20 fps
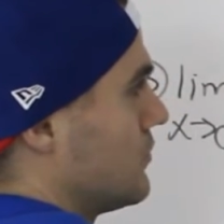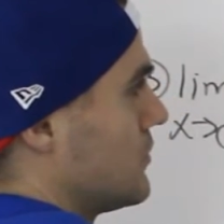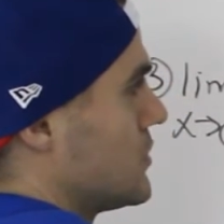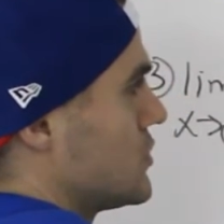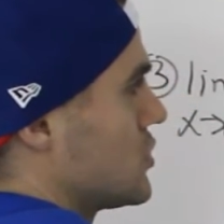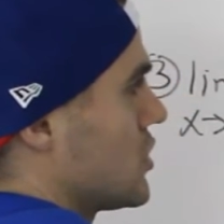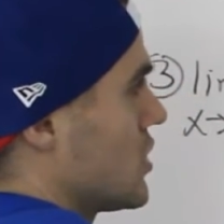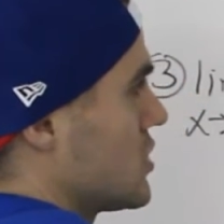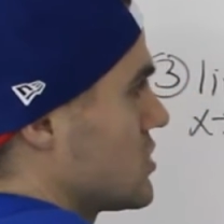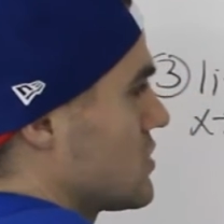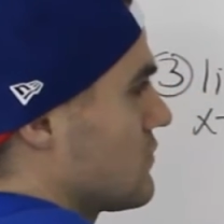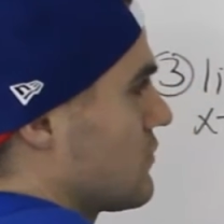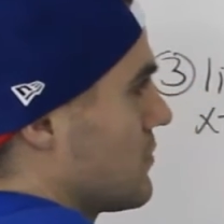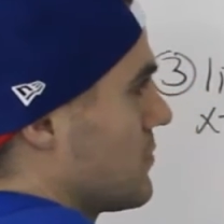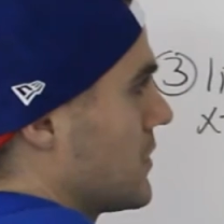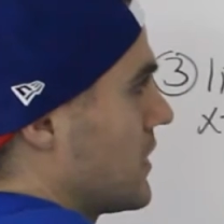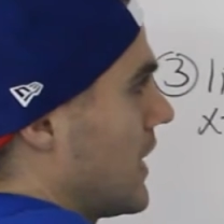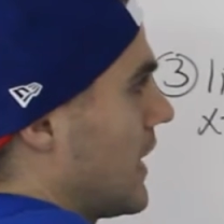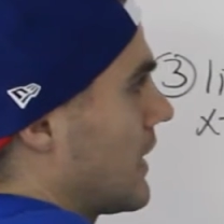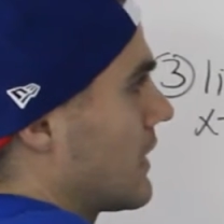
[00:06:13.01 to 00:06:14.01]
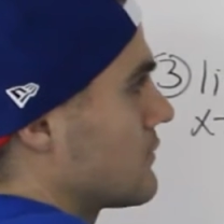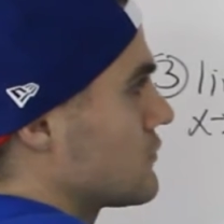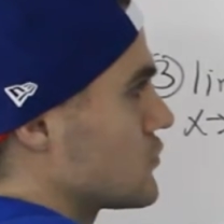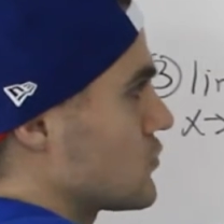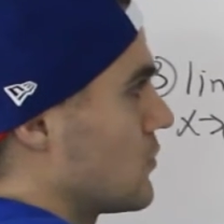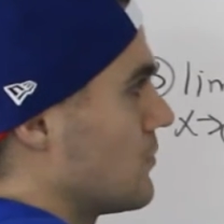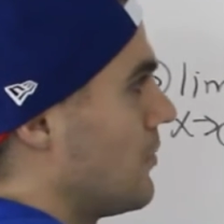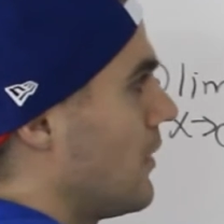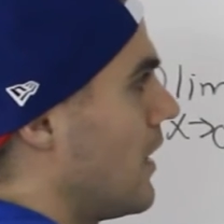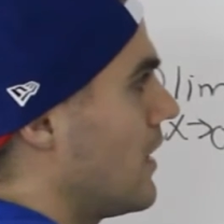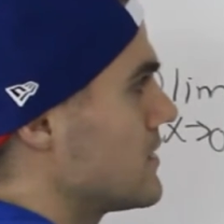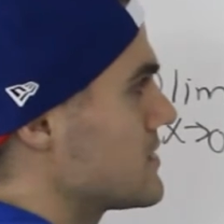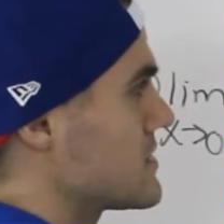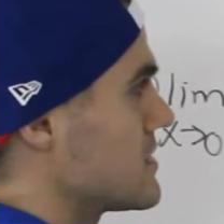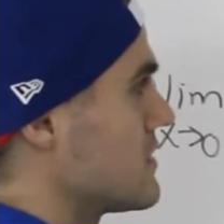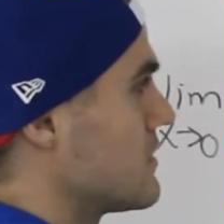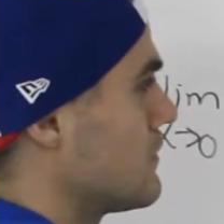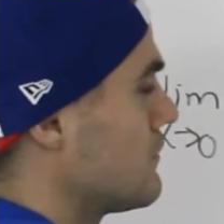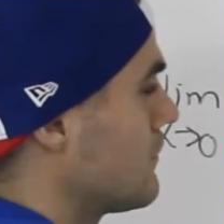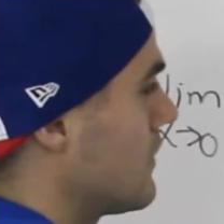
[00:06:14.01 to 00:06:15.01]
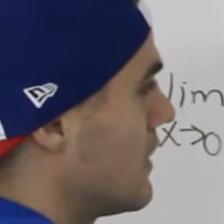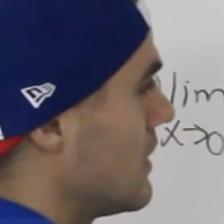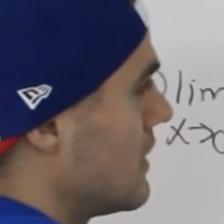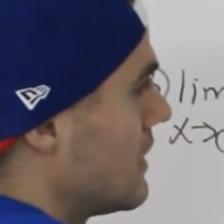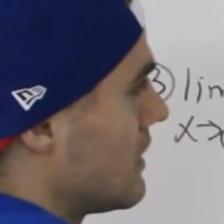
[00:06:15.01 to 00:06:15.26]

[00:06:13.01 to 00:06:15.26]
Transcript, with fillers: We change it from a negative to a positive.